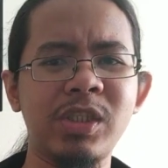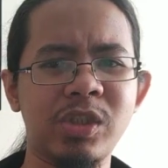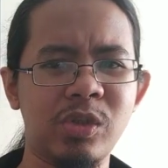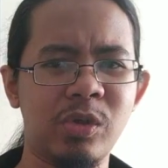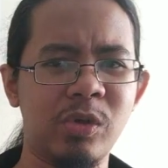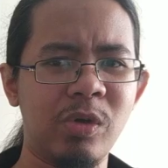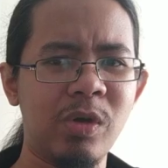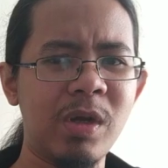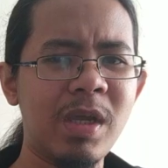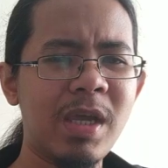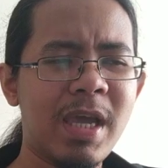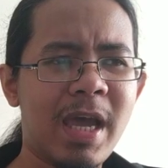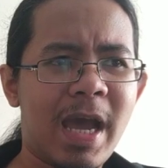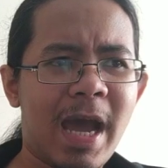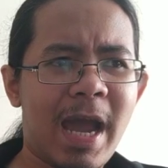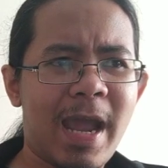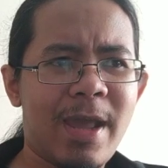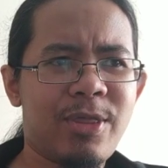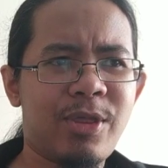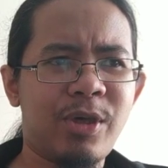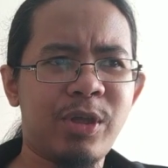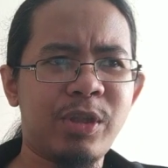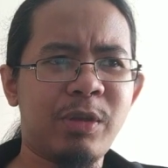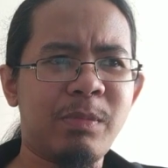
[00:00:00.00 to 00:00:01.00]
So
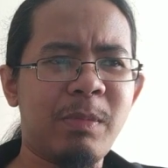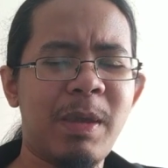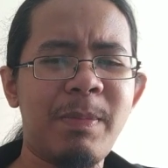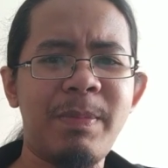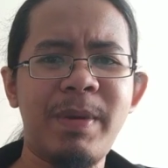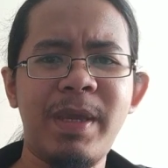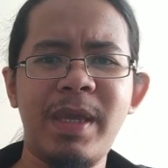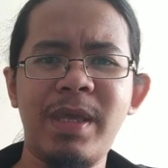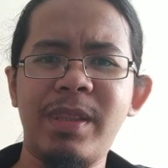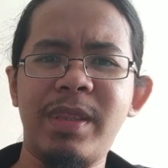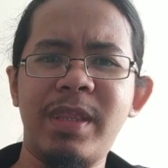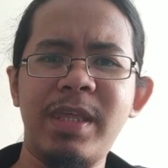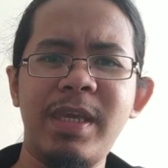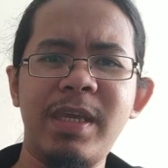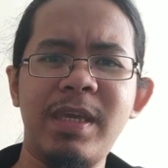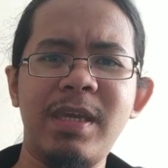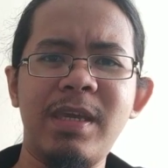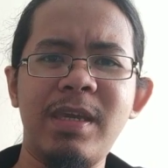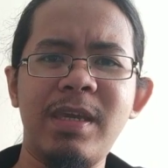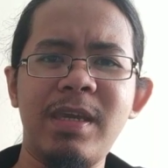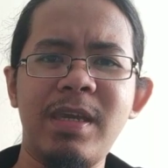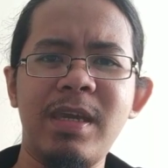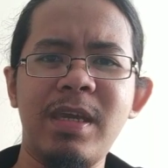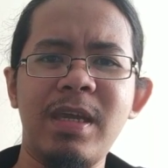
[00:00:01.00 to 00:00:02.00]
I thought maybe in
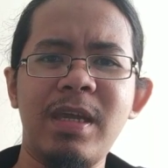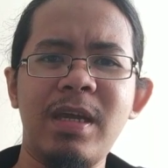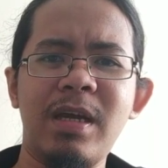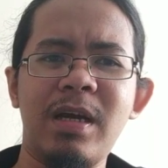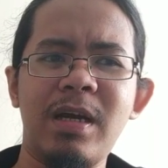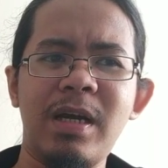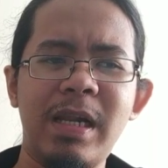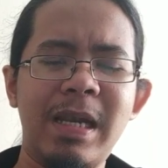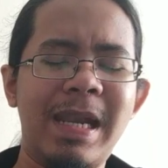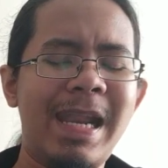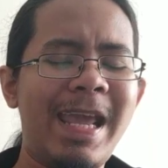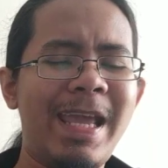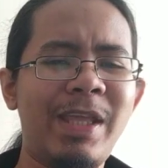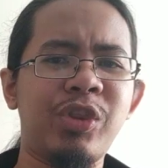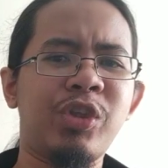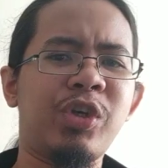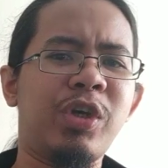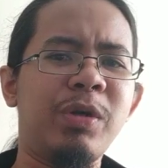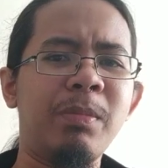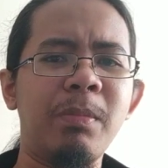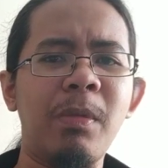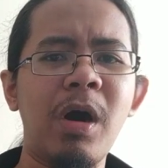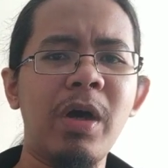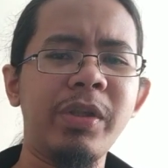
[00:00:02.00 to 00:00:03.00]
the uh,
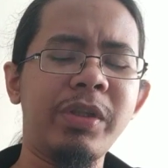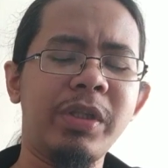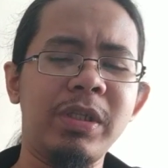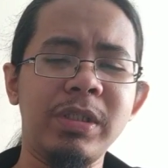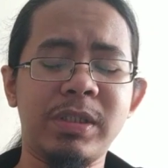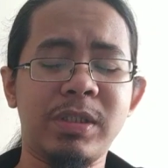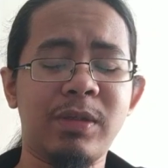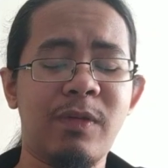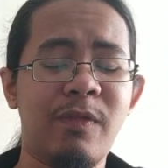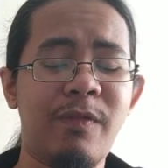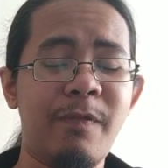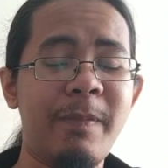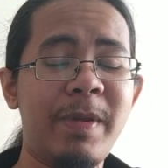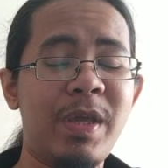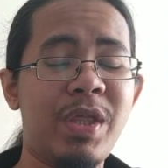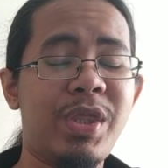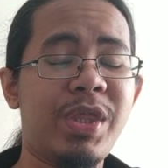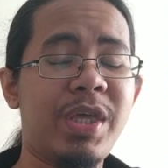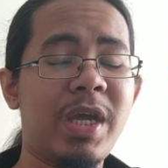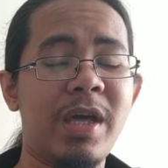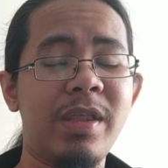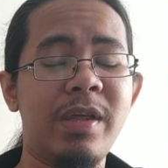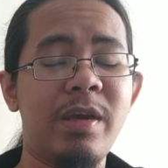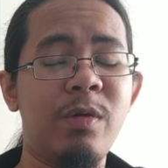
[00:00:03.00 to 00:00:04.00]
later models of
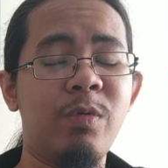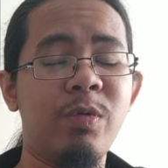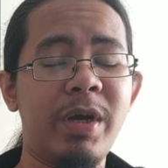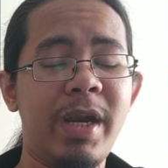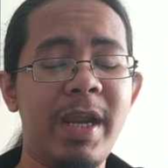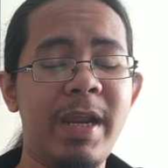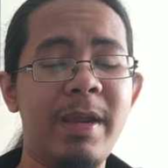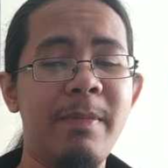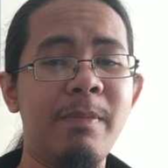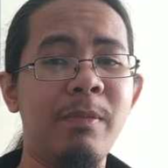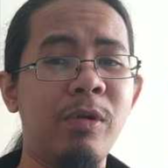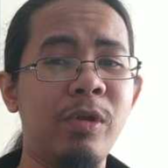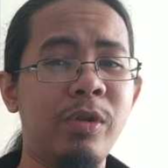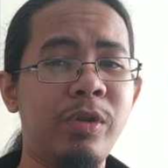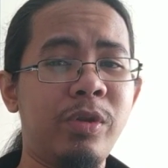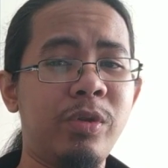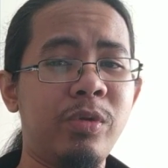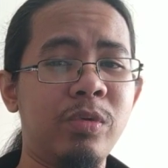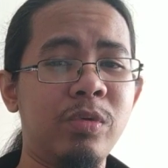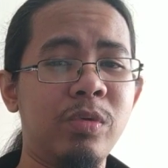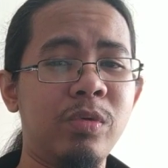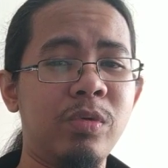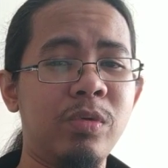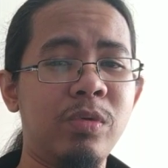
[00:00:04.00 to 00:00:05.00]
Pythia, they were able
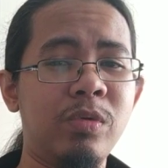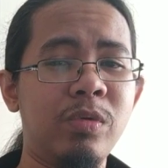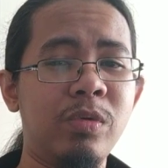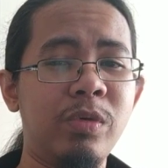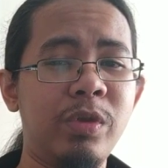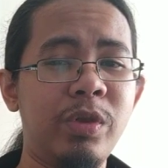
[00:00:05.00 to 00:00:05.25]
to